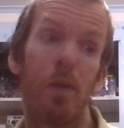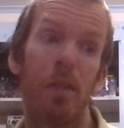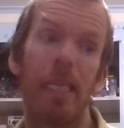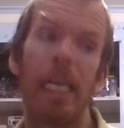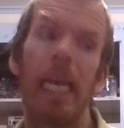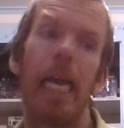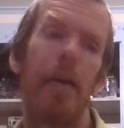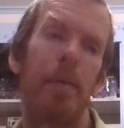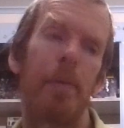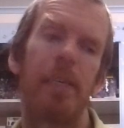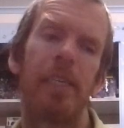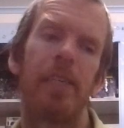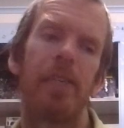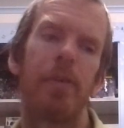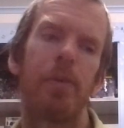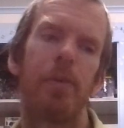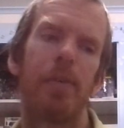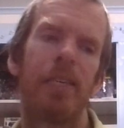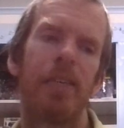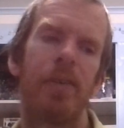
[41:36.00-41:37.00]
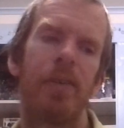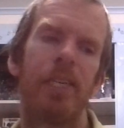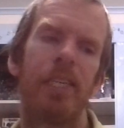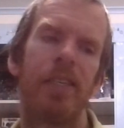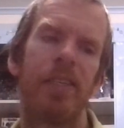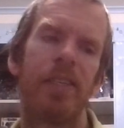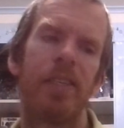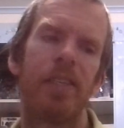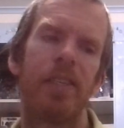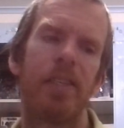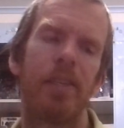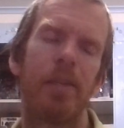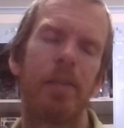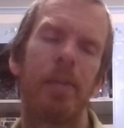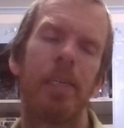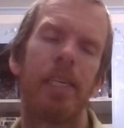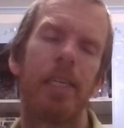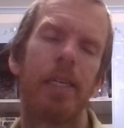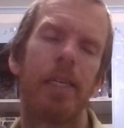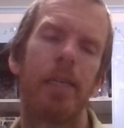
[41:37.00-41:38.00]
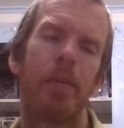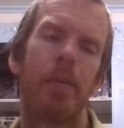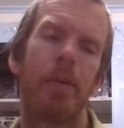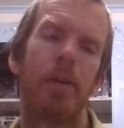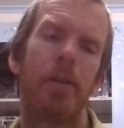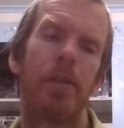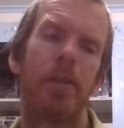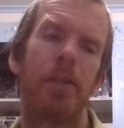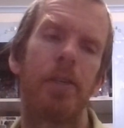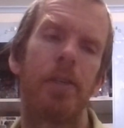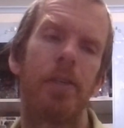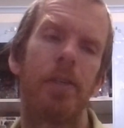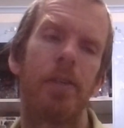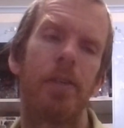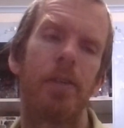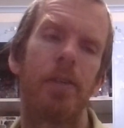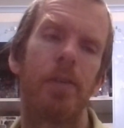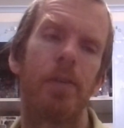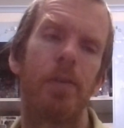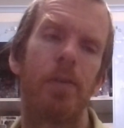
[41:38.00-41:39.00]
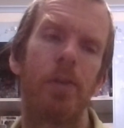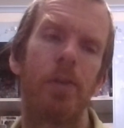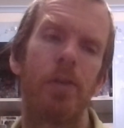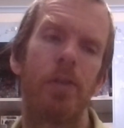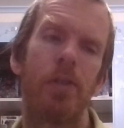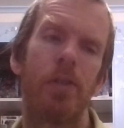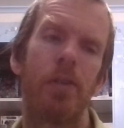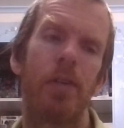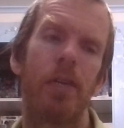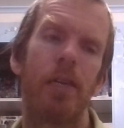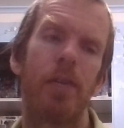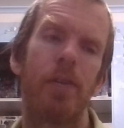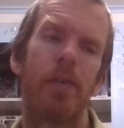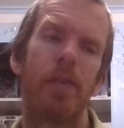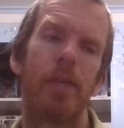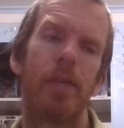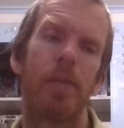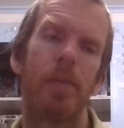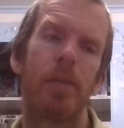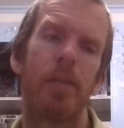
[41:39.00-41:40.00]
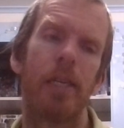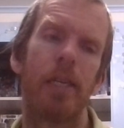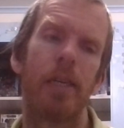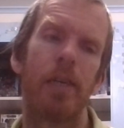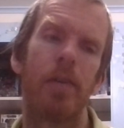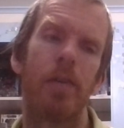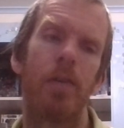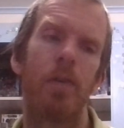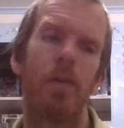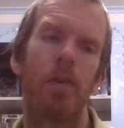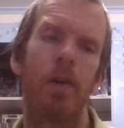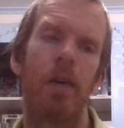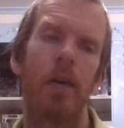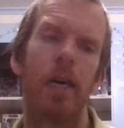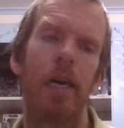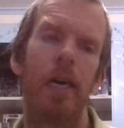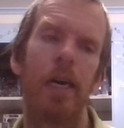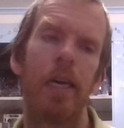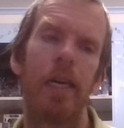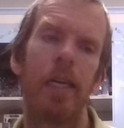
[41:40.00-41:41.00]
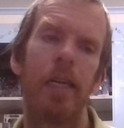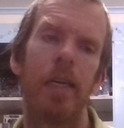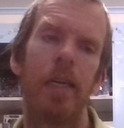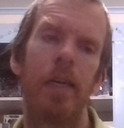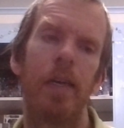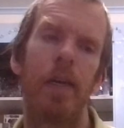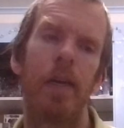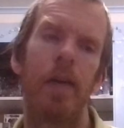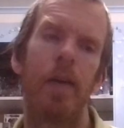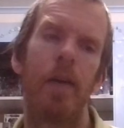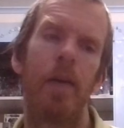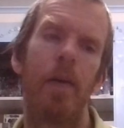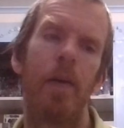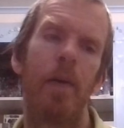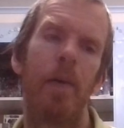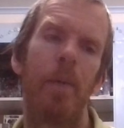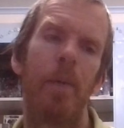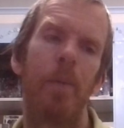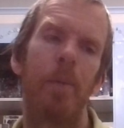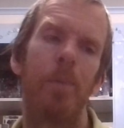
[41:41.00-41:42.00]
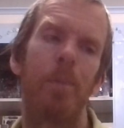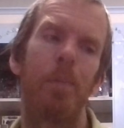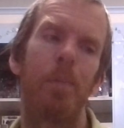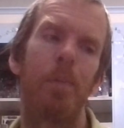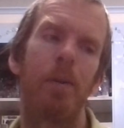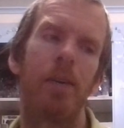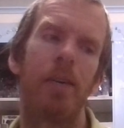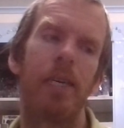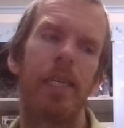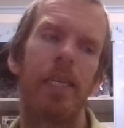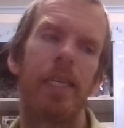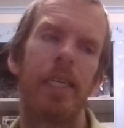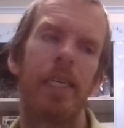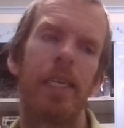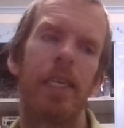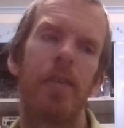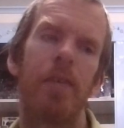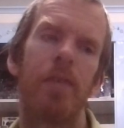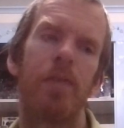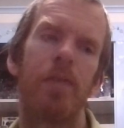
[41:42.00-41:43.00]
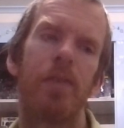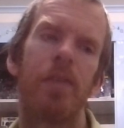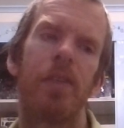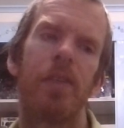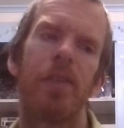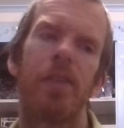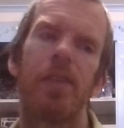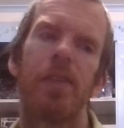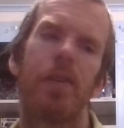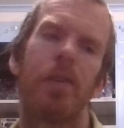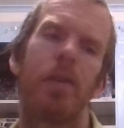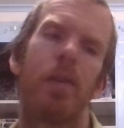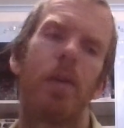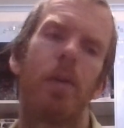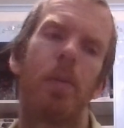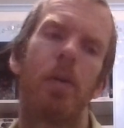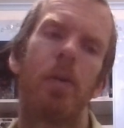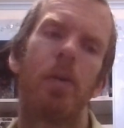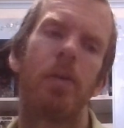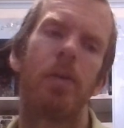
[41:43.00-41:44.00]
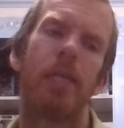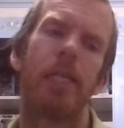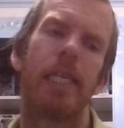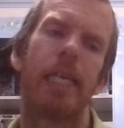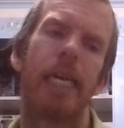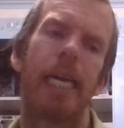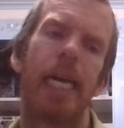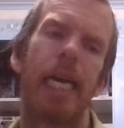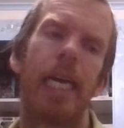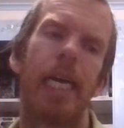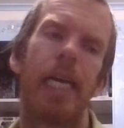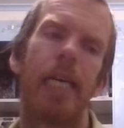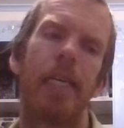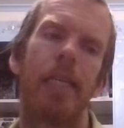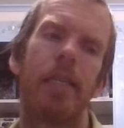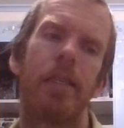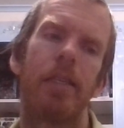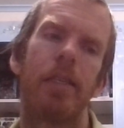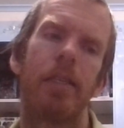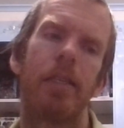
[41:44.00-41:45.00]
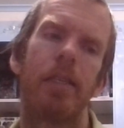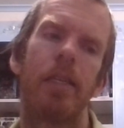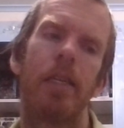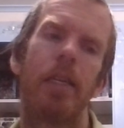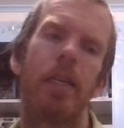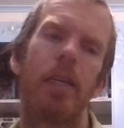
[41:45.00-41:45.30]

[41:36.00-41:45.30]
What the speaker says: tapping 3 creatures to make your opponent lose a life seems like a lot, but if your opponent has